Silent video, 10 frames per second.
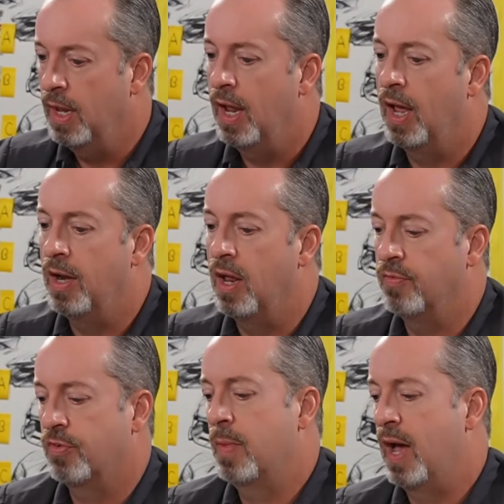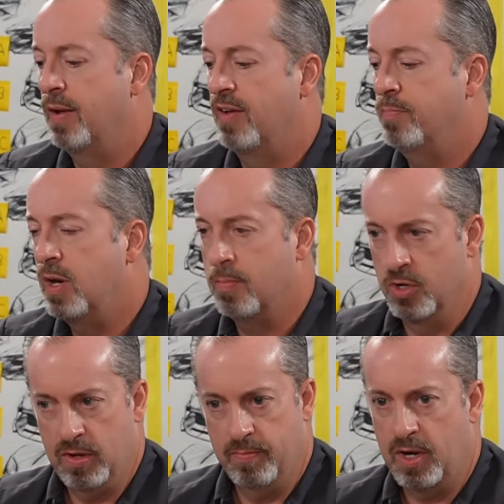And I've been
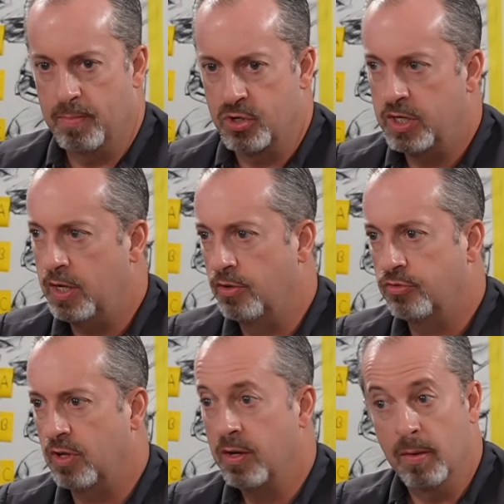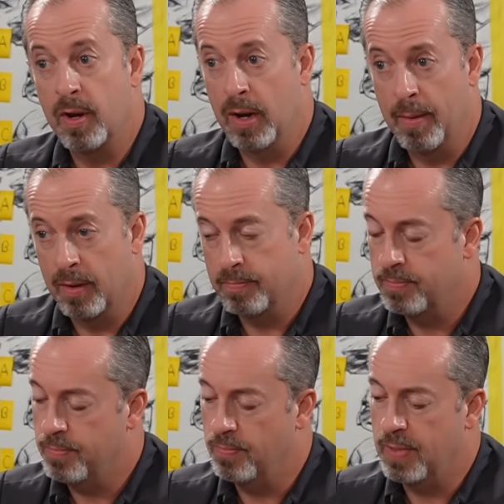a machinist, I'm
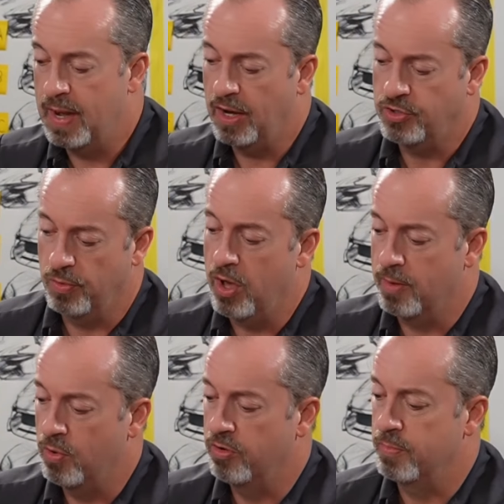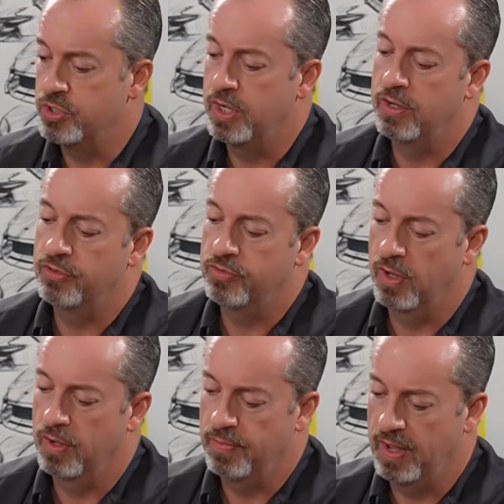an actual automotive machinist.
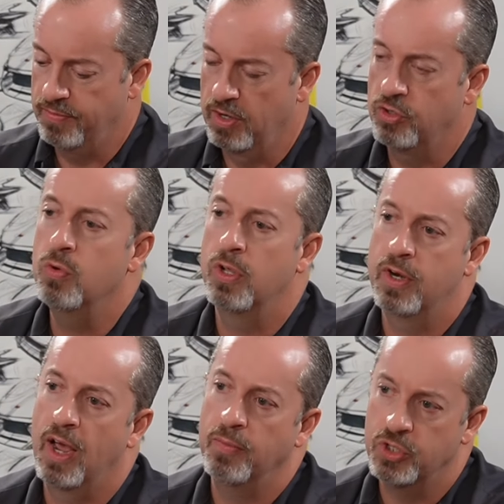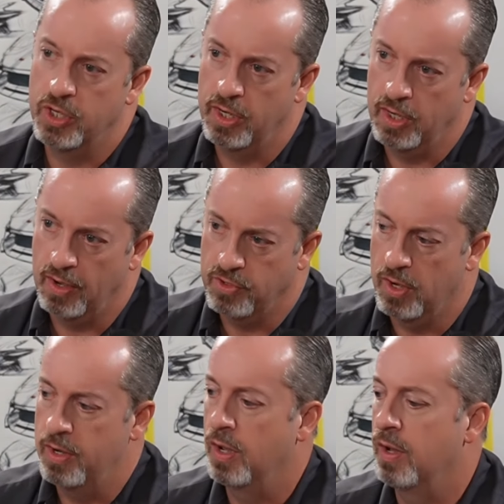I've done tool and die machining. I've
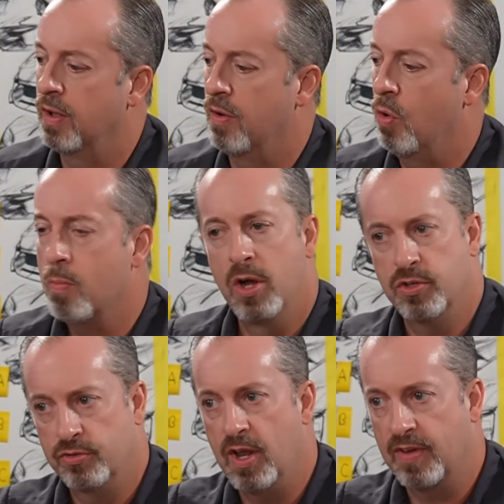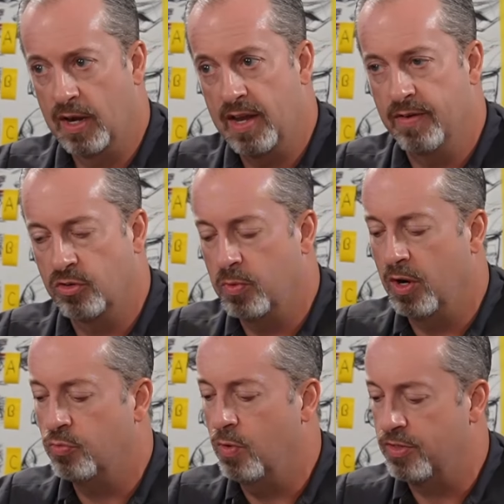done a whole bunch of stuff. I got a lot of
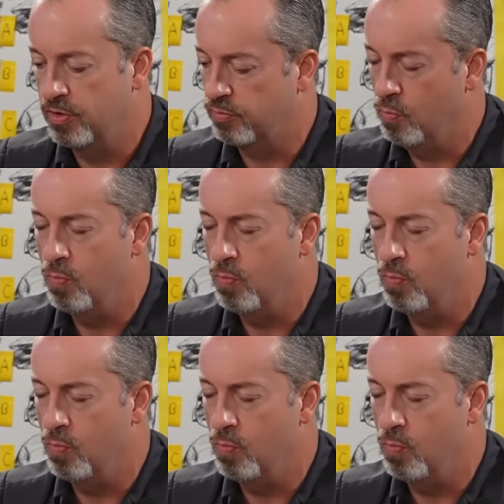experience with this